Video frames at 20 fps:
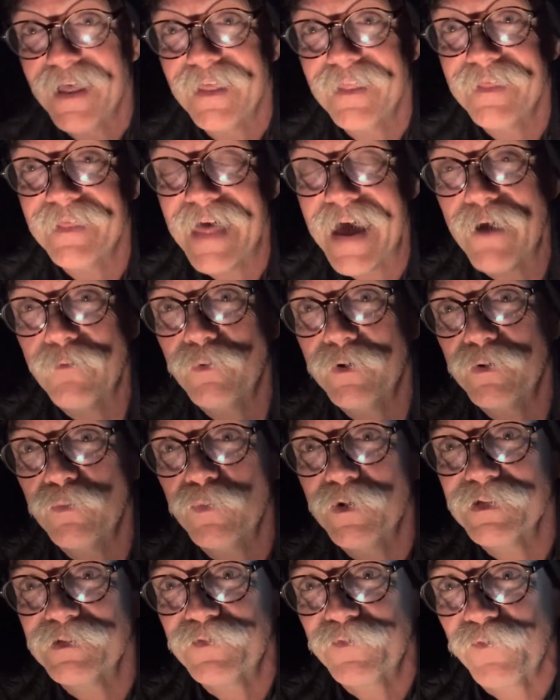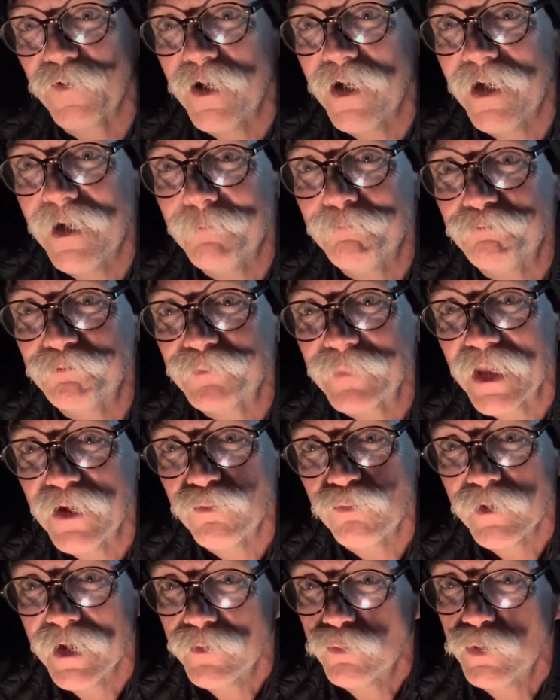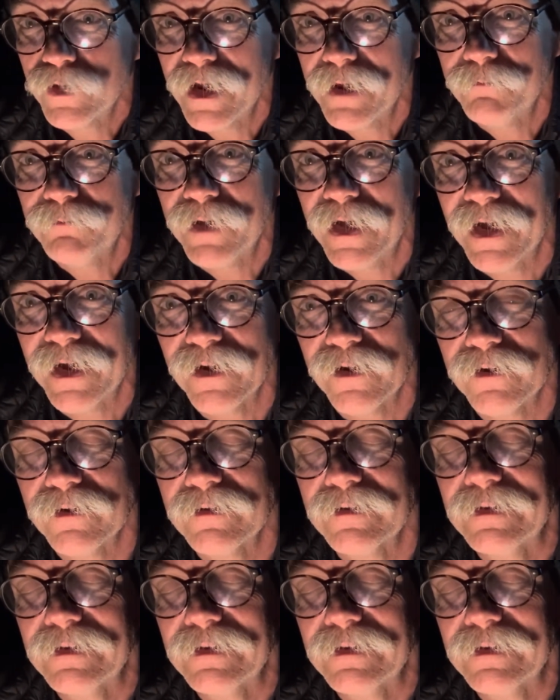That one was from Redwood Empire,